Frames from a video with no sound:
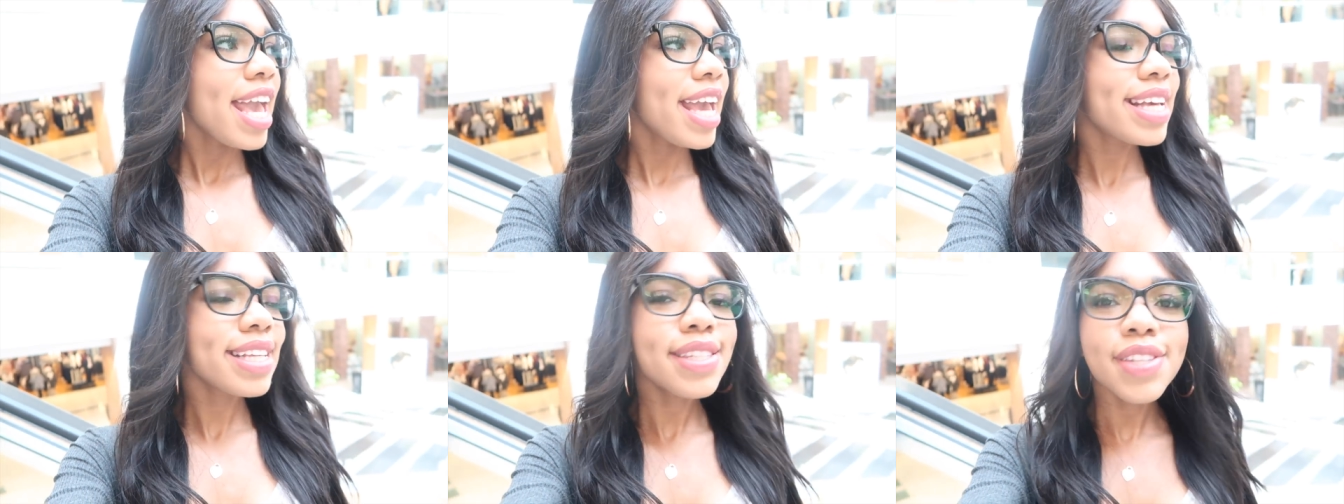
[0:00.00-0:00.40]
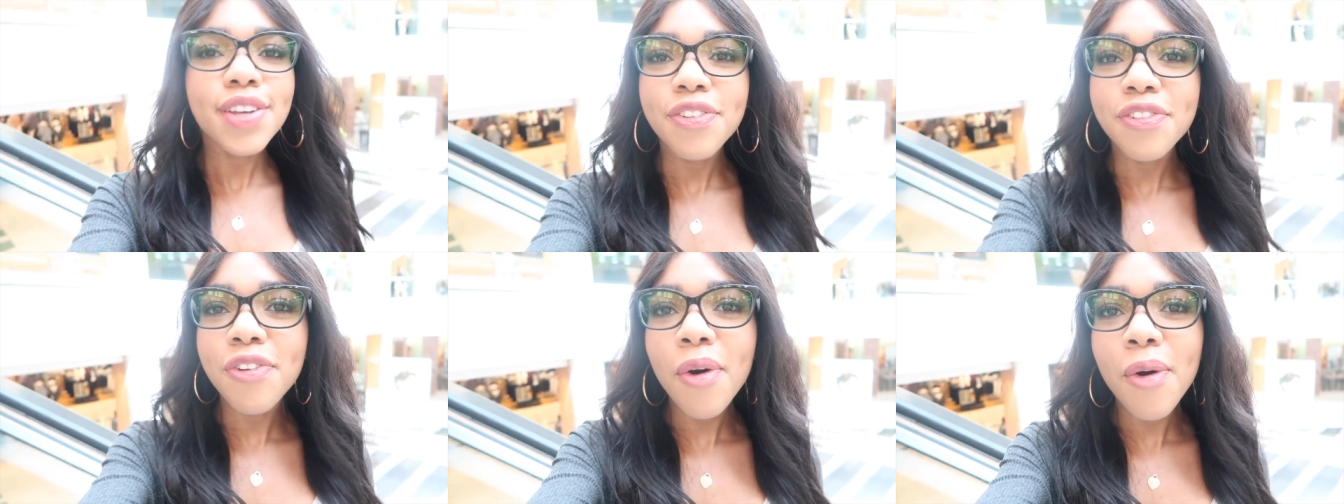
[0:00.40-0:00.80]
is
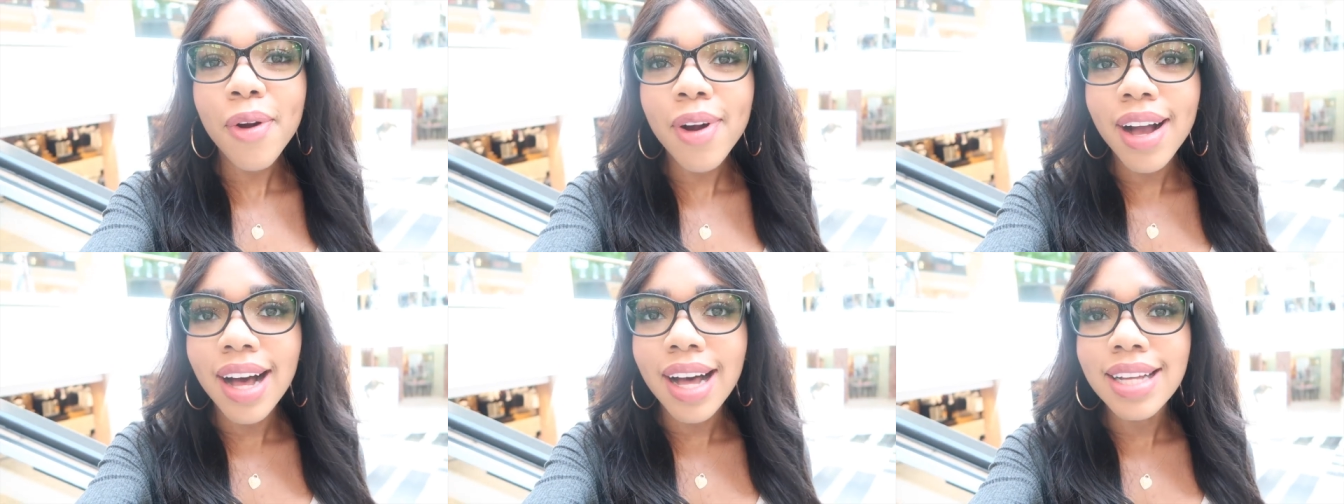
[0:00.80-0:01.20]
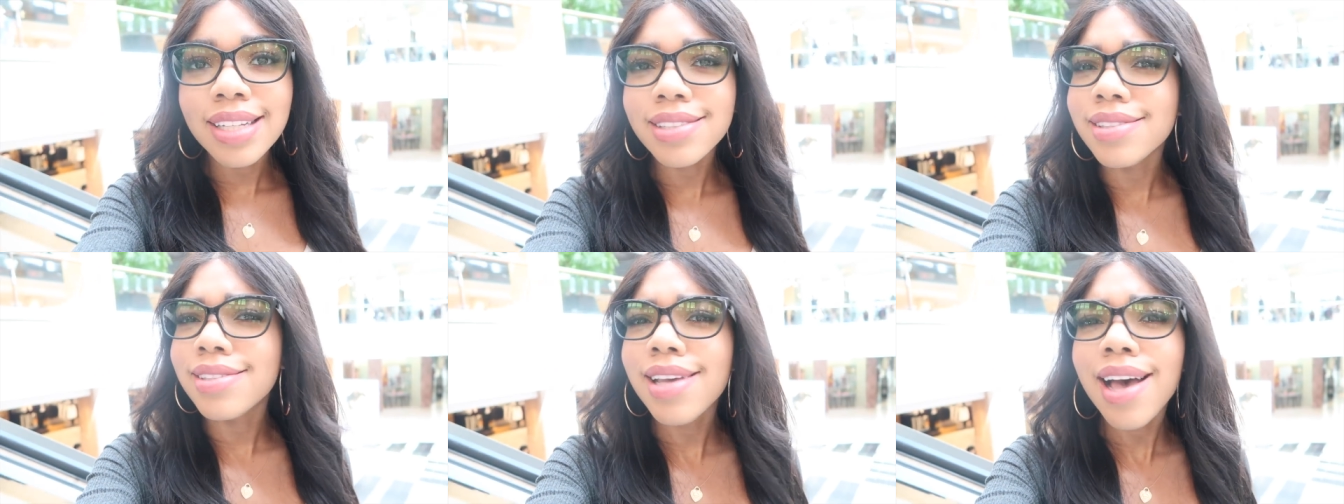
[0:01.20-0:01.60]
Sephora.
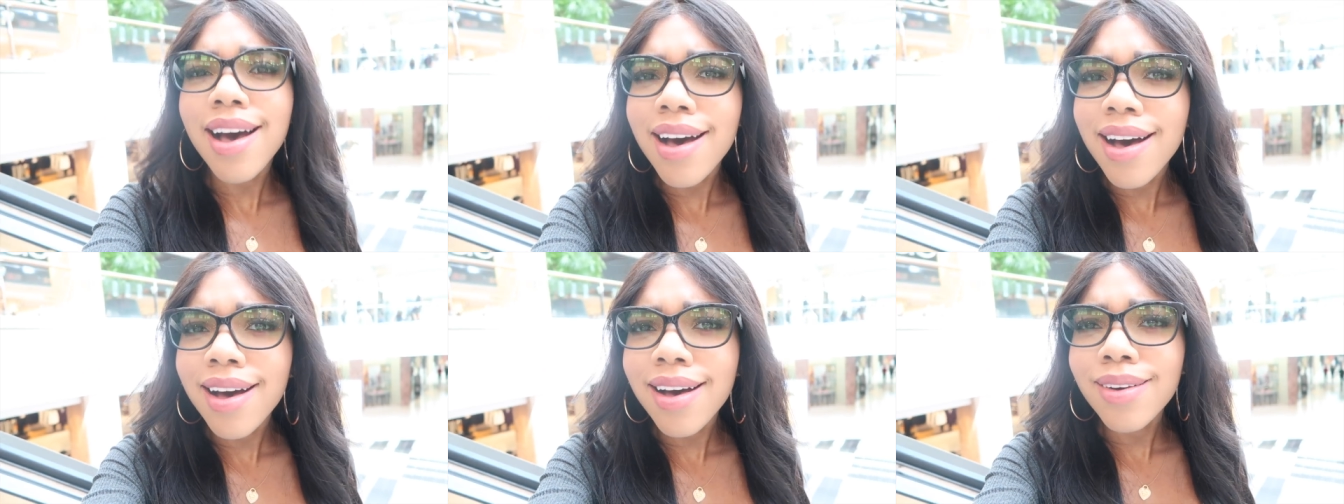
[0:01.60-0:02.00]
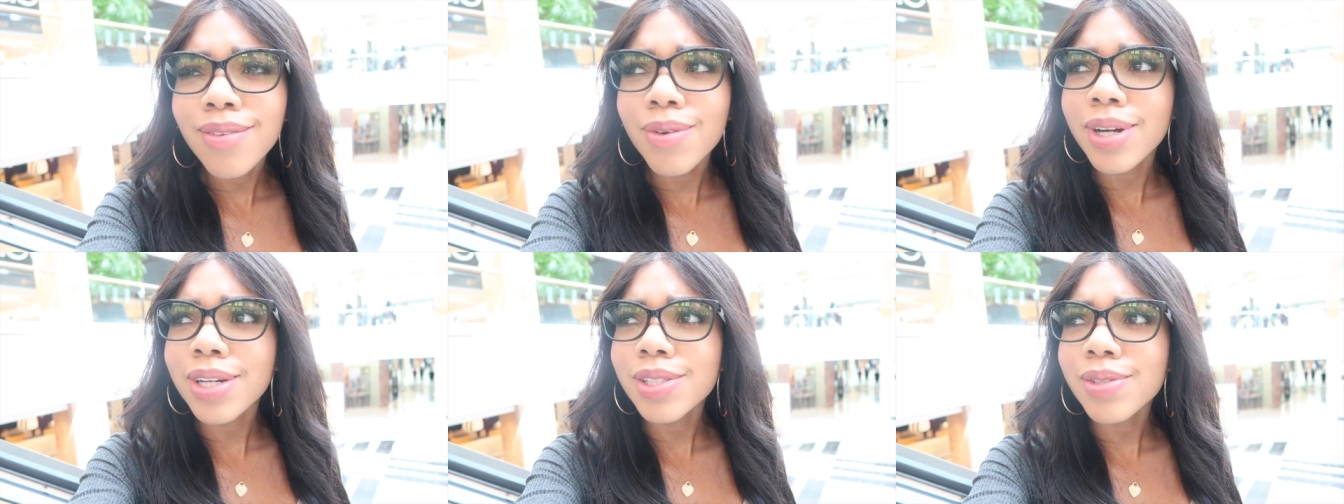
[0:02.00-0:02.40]
Duh,
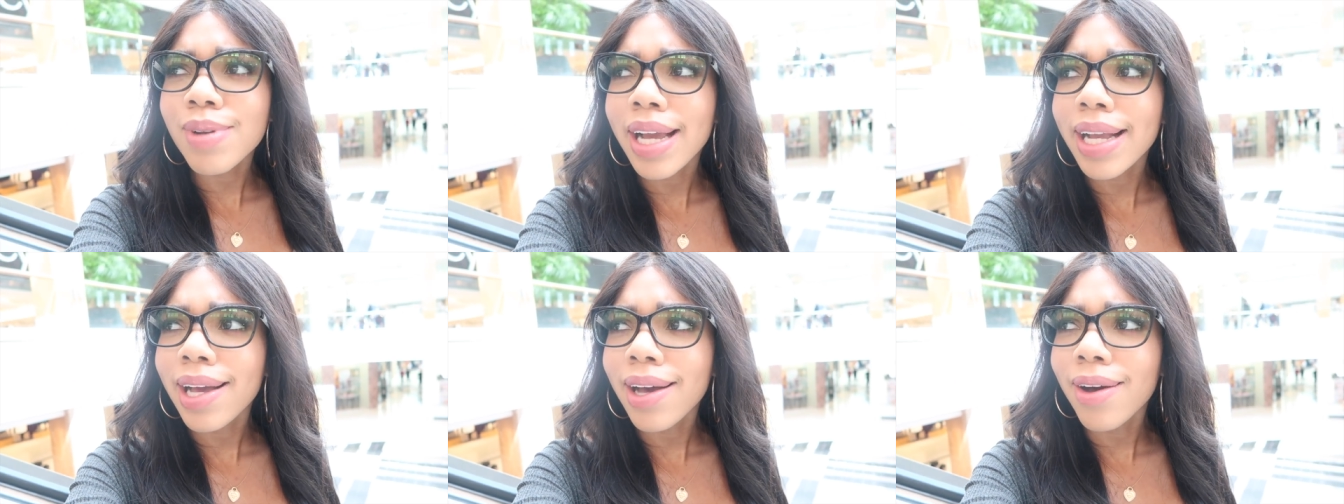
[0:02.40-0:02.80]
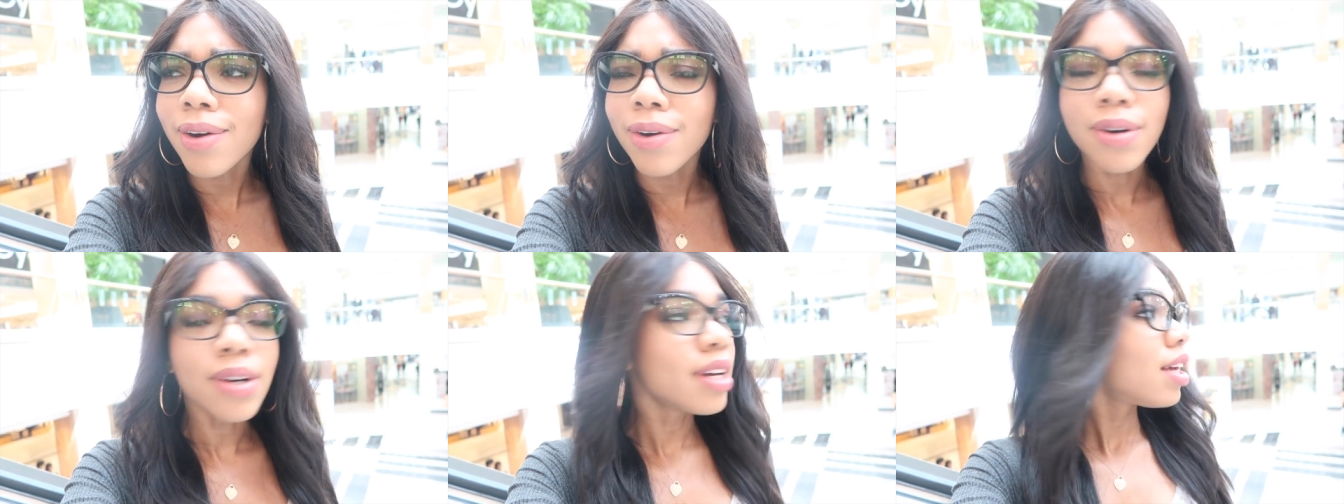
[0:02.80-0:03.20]
where else would I go?